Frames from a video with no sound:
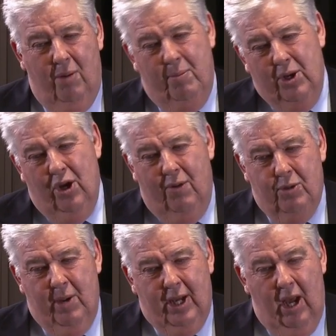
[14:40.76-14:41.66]
I'm a bit
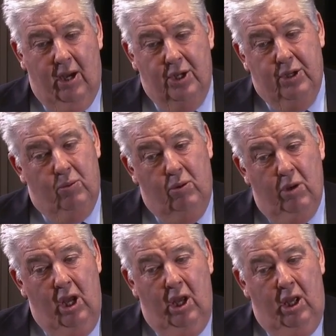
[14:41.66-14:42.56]
nervous about going. I said,
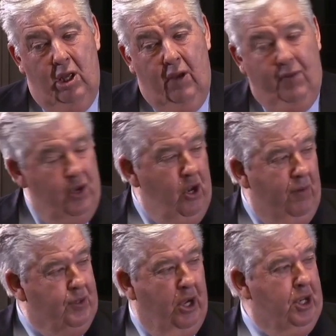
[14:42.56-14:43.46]
well, if you're
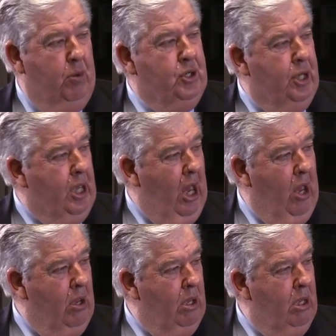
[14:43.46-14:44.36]
nervous, I don't want you to go.